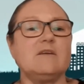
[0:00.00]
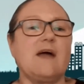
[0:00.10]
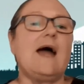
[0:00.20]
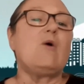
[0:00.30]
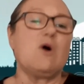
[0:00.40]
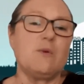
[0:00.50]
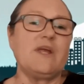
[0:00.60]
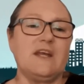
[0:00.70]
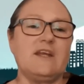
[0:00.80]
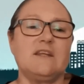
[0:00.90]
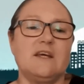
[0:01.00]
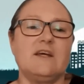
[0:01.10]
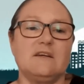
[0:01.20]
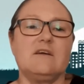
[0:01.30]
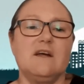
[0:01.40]
and how are we
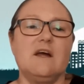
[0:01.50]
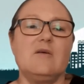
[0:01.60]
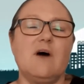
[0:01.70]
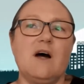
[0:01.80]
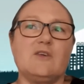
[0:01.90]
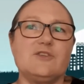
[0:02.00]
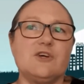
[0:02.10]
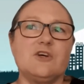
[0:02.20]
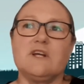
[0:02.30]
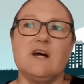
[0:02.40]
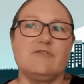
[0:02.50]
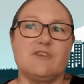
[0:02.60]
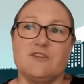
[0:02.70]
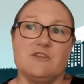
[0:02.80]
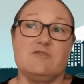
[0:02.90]
getting there? Uh,
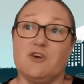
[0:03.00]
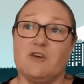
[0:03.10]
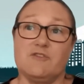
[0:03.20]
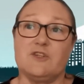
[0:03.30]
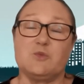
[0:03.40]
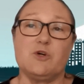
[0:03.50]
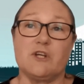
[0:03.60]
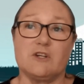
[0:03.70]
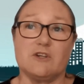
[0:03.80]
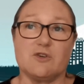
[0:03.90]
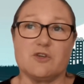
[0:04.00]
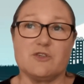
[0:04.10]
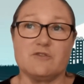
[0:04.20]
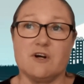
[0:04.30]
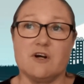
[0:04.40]
certainly, after 35 years working
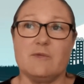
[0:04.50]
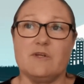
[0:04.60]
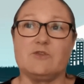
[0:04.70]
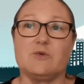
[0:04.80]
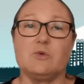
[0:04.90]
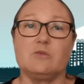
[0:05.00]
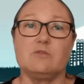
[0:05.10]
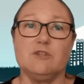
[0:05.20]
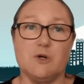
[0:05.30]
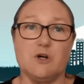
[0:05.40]
across environmental,